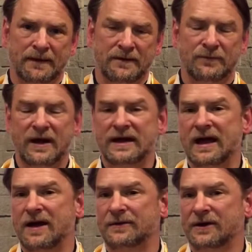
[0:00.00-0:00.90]
And right
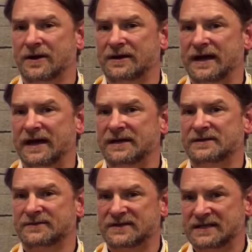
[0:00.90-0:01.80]
now, in our
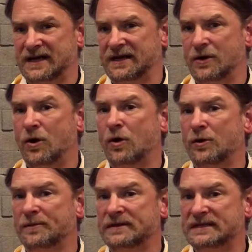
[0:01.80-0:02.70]
days of staying
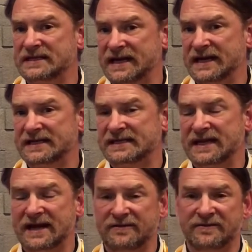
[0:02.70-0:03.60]
home and staying
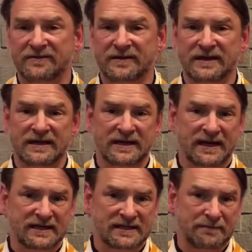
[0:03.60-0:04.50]
safe,
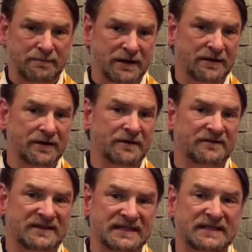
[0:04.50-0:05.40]
it's the barrier
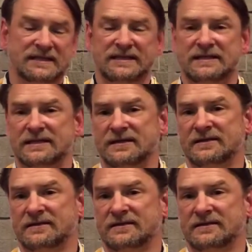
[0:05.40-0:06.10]
of distance.